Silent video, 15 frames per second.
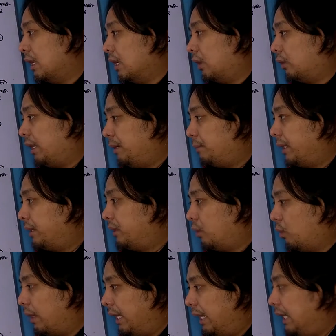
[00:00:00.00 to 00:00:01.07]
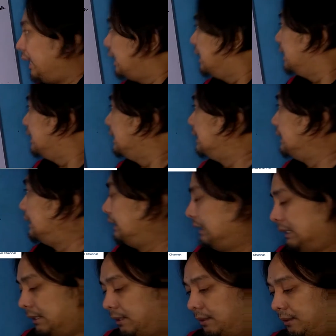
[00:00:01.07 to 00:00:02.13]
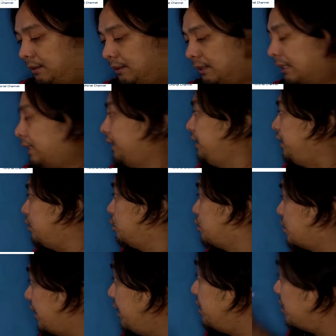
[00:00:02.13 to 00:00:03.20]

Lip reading: Okay, by the way, I need to change